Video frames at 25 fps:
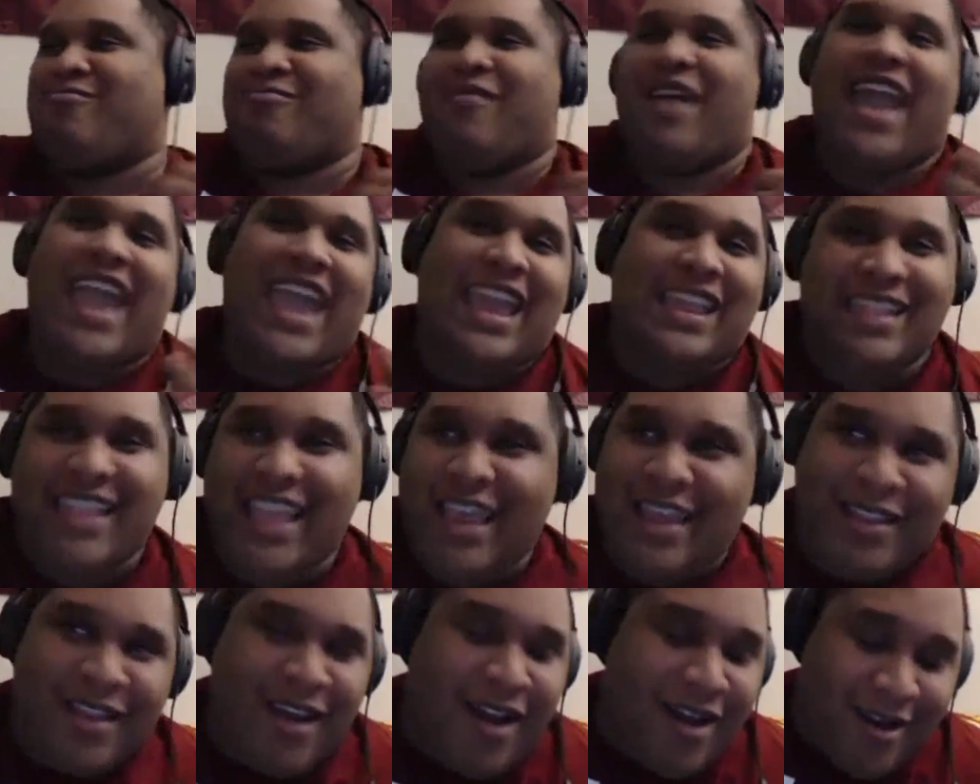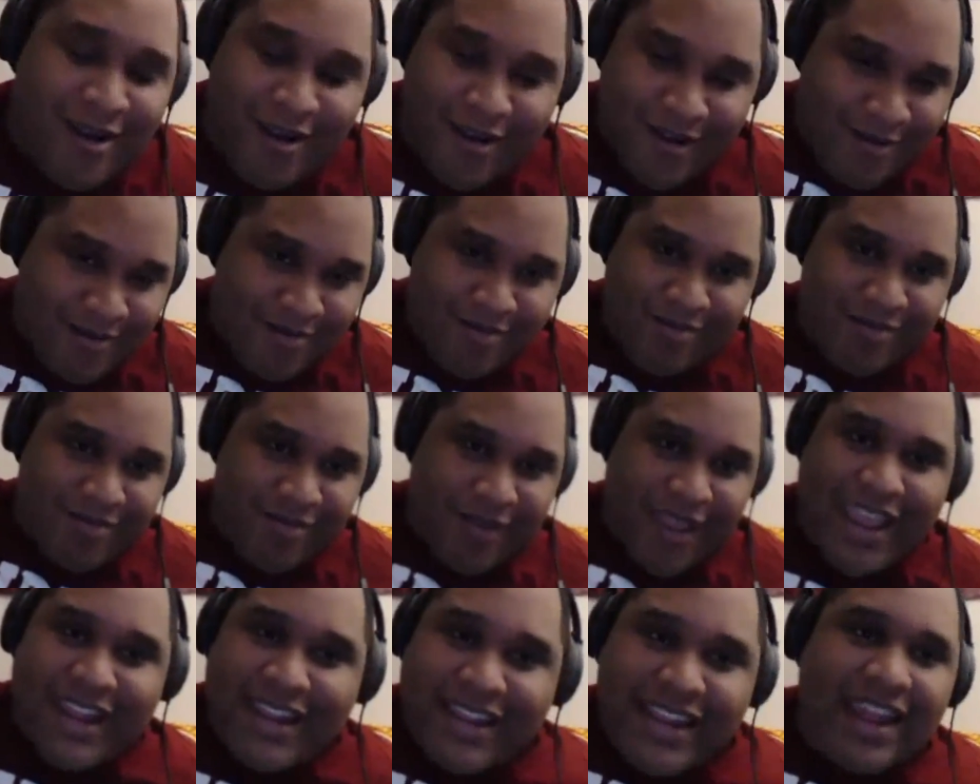Ain't that hard.
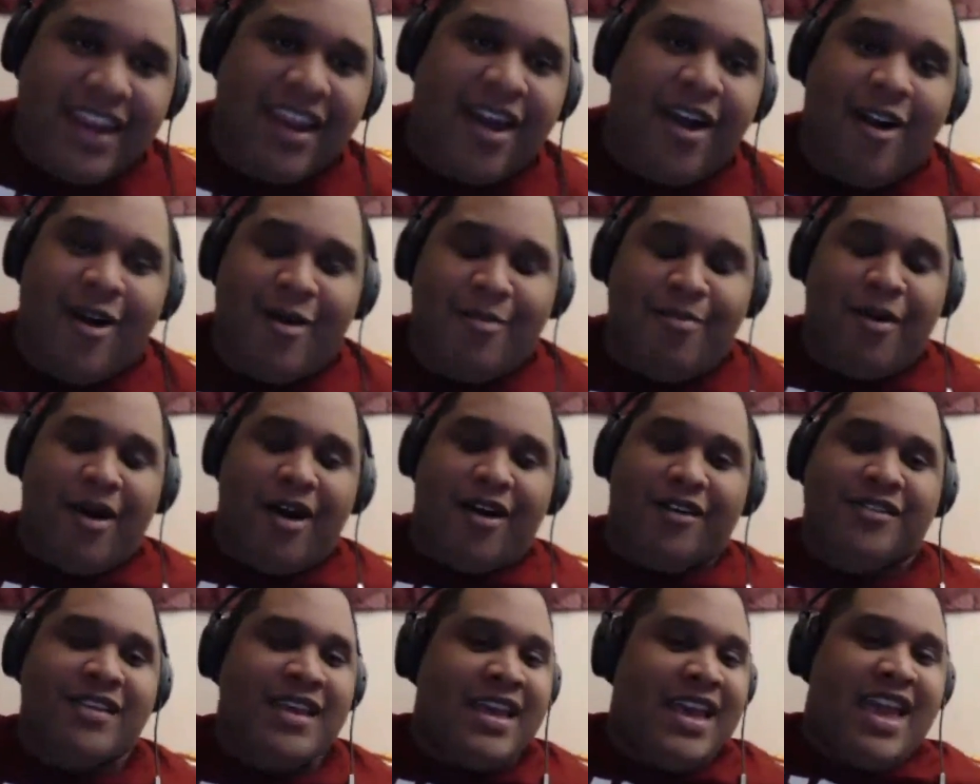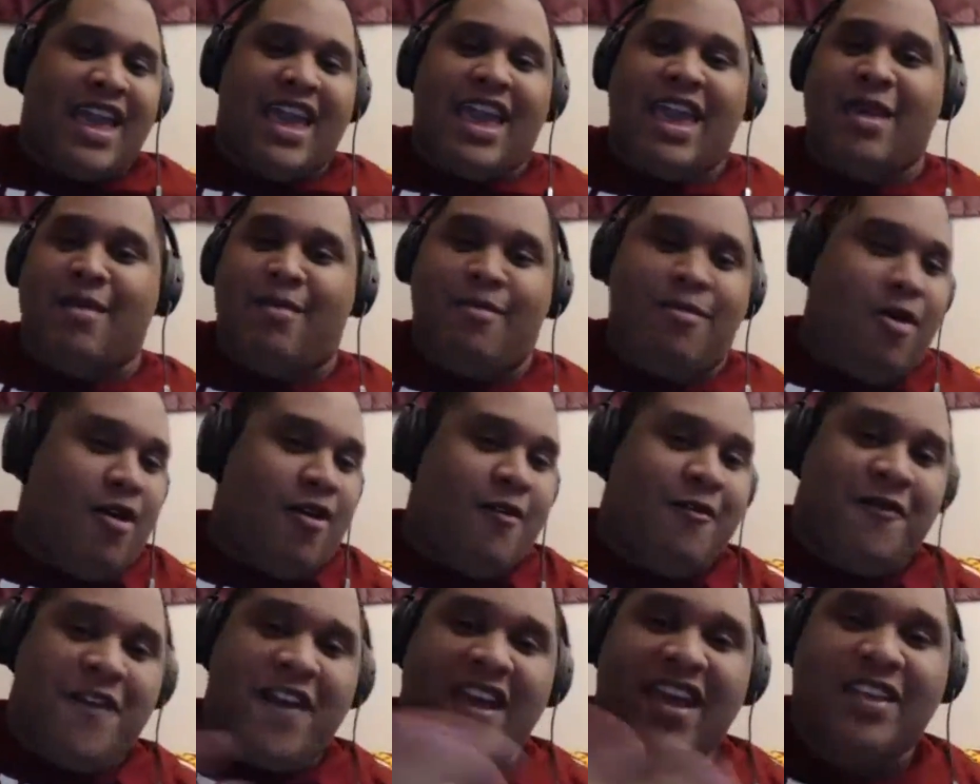Ain't that hard, boss. And more
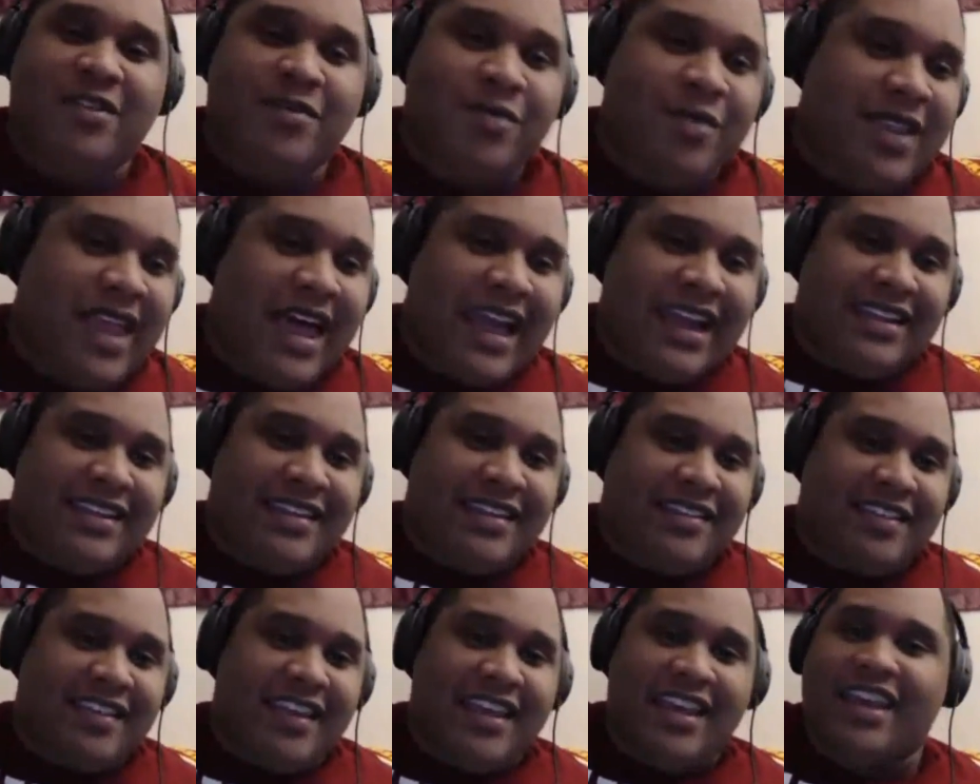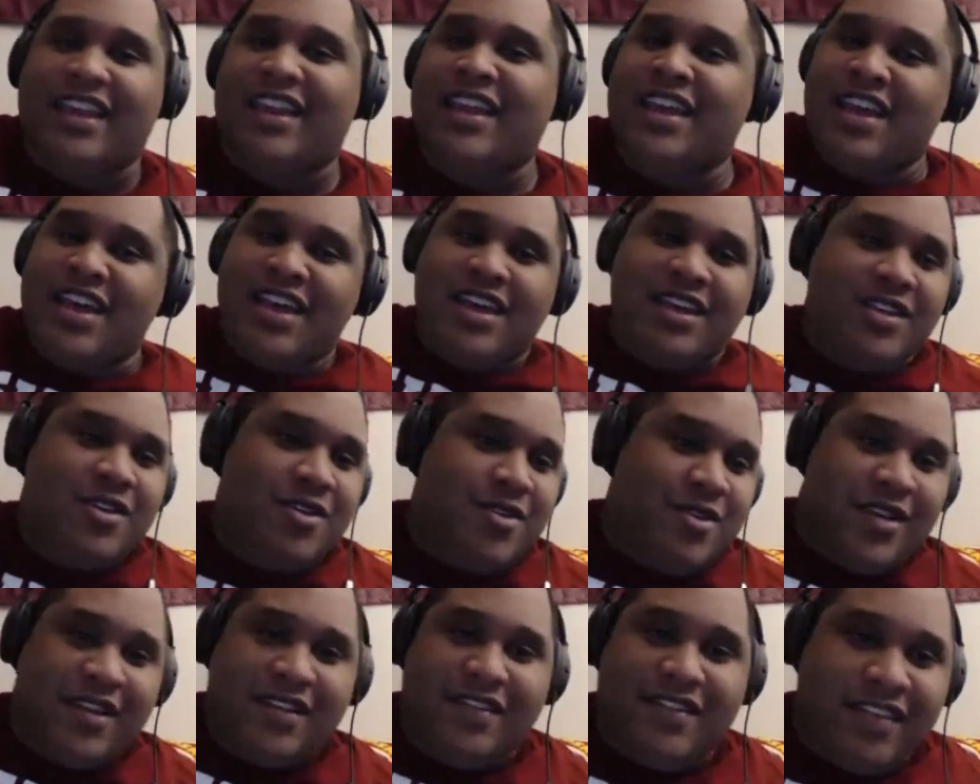fans would like to see it. You
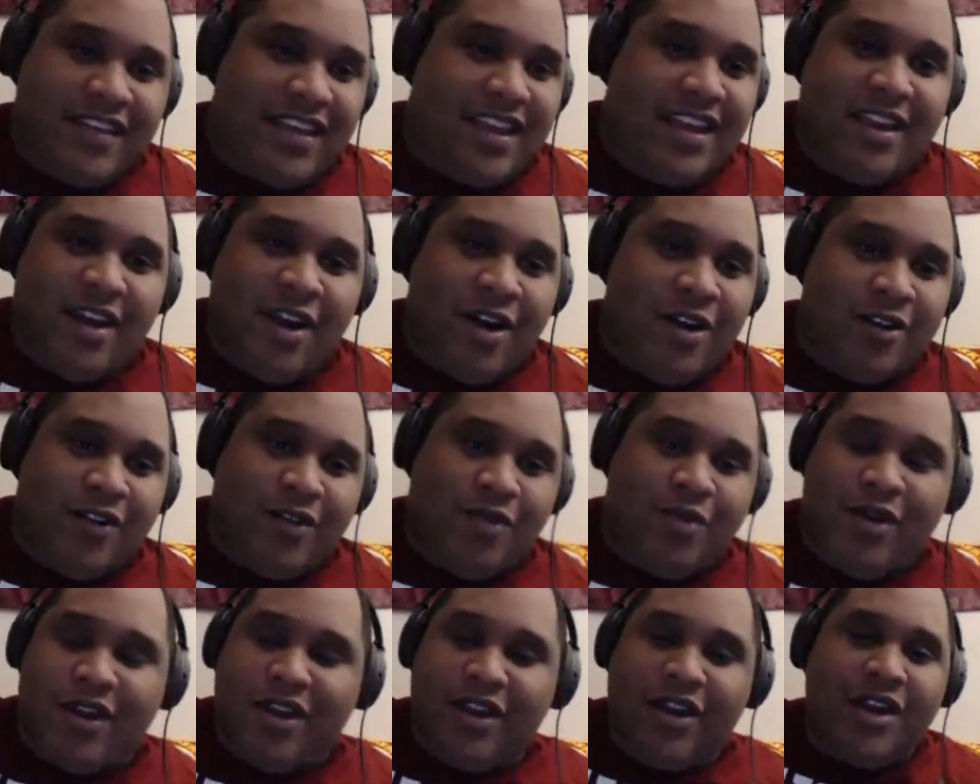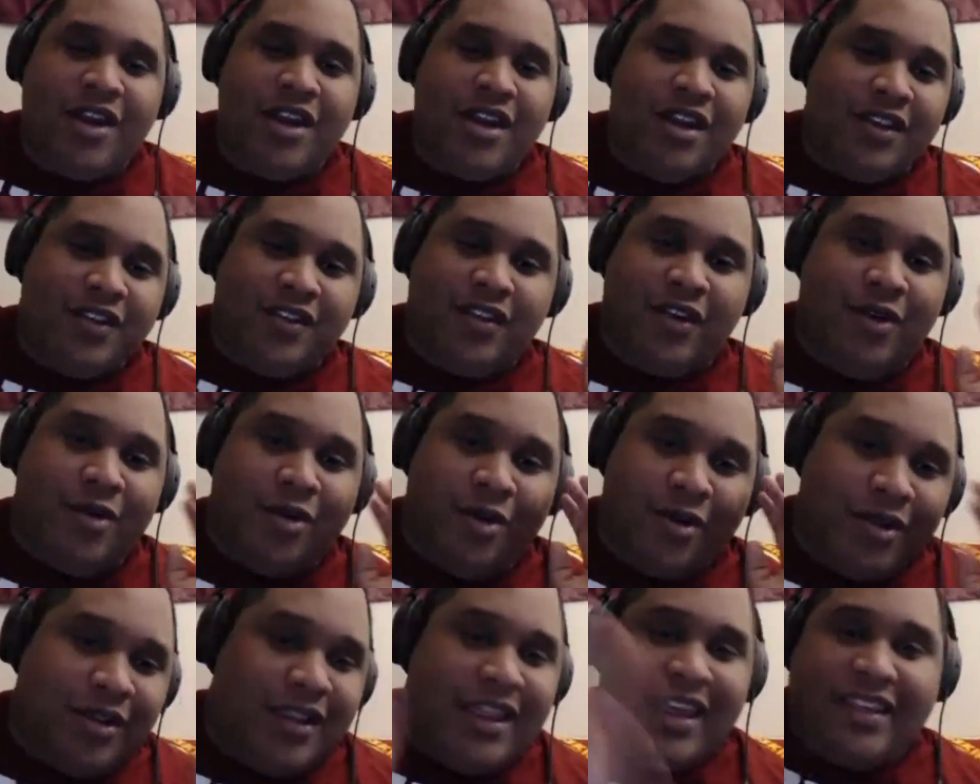can see it on Twitter. So
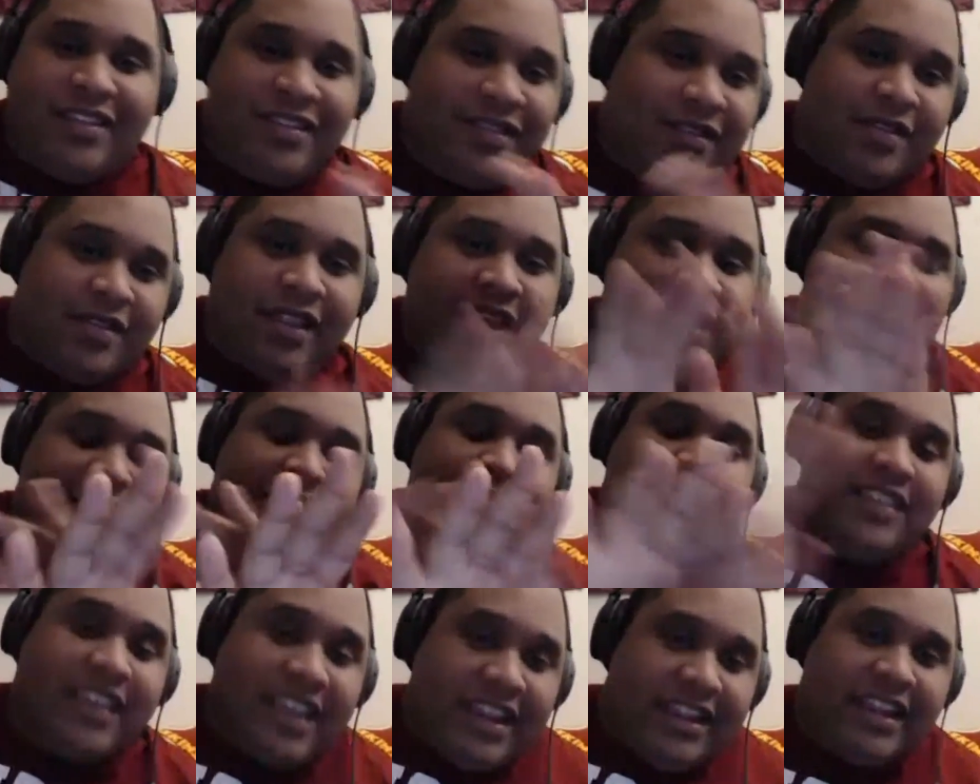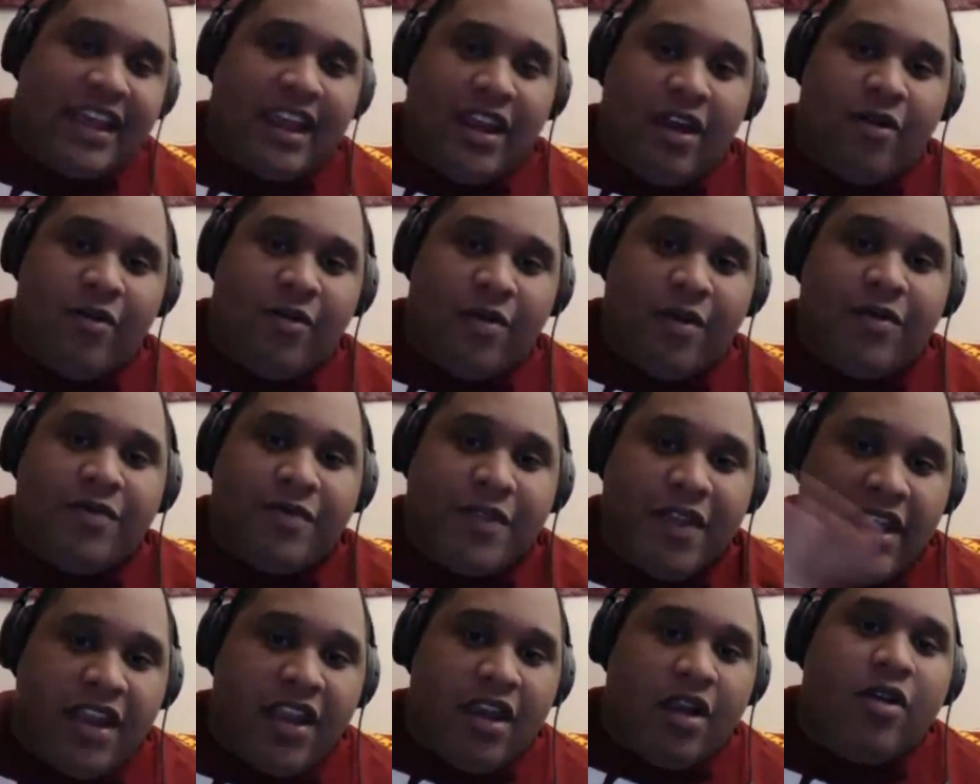let's just get that over with.
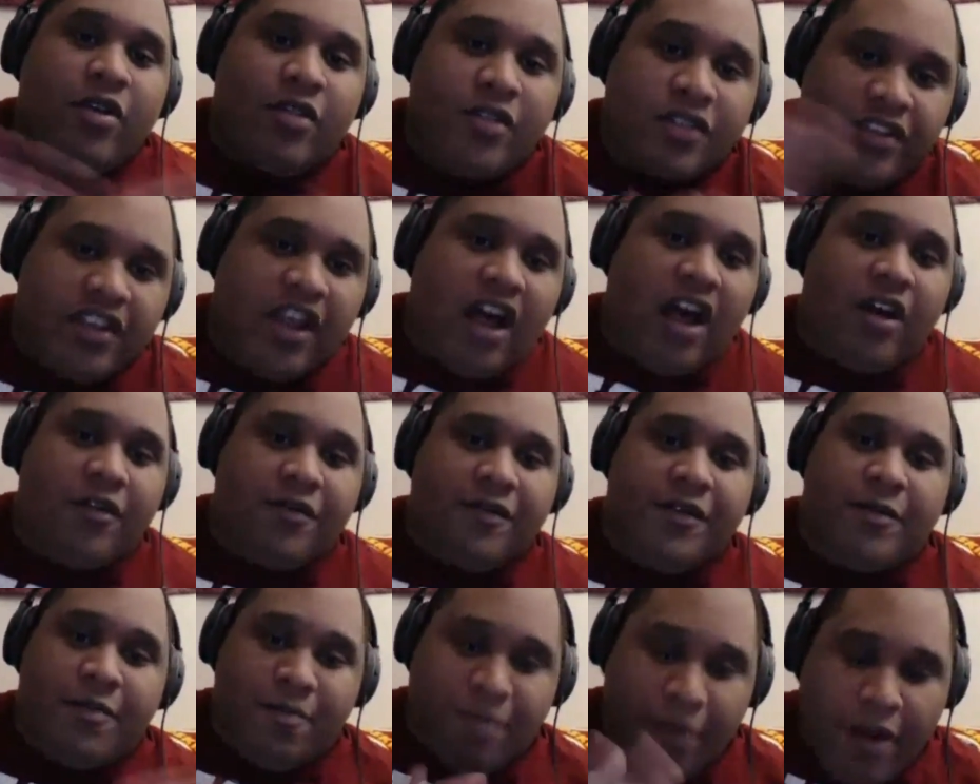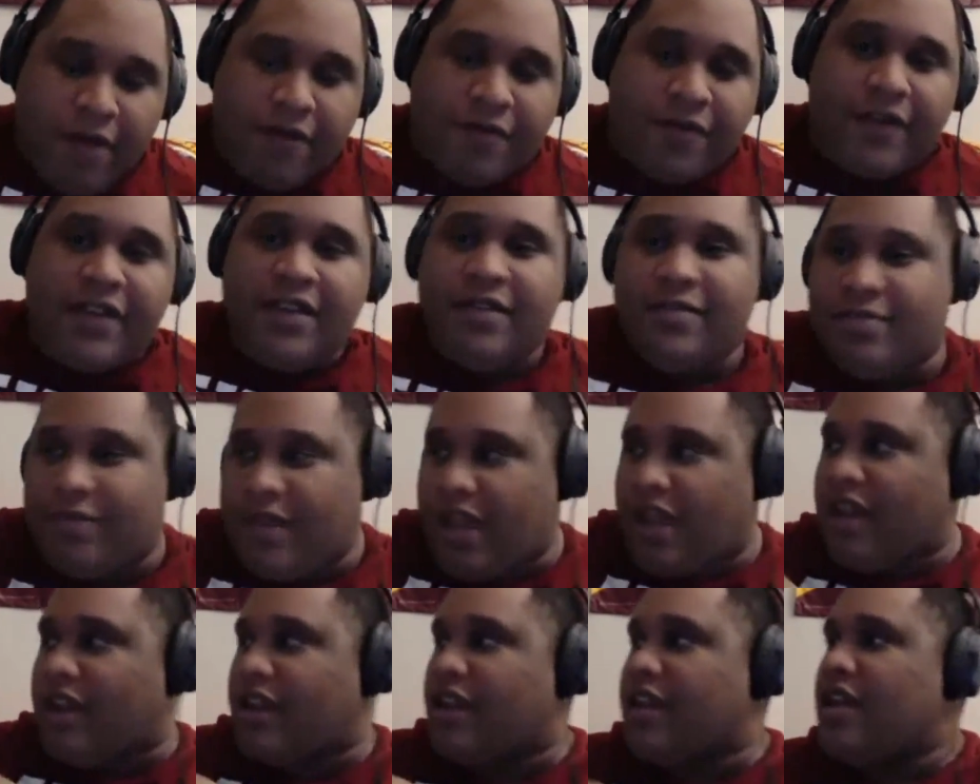There you go. Solved. Perfect.
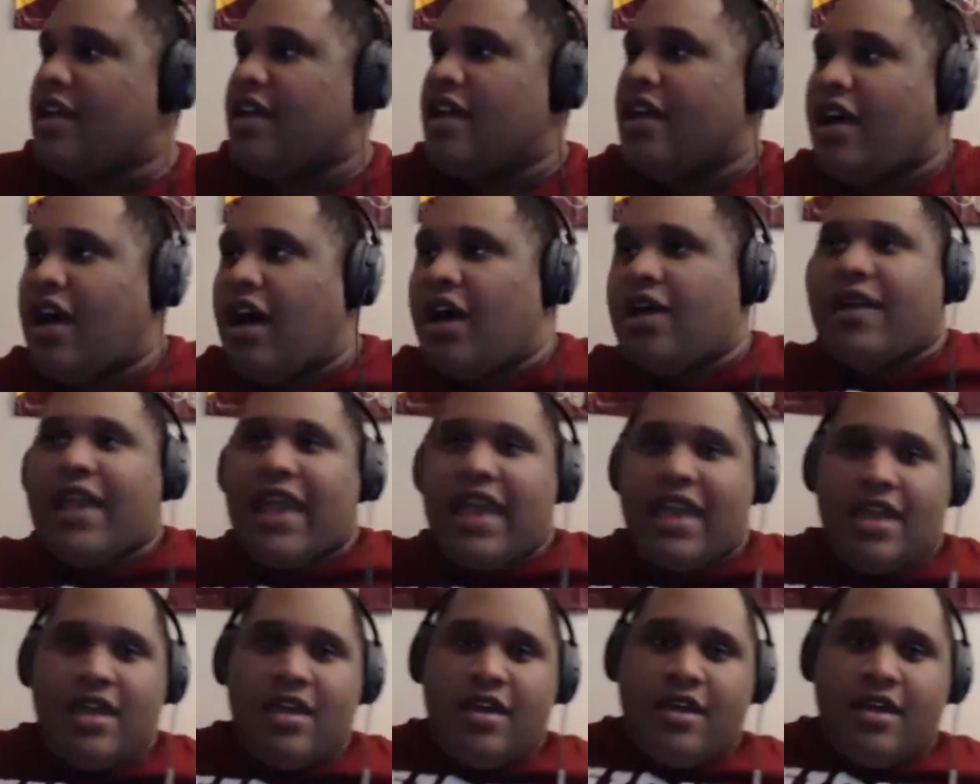Done. Okay.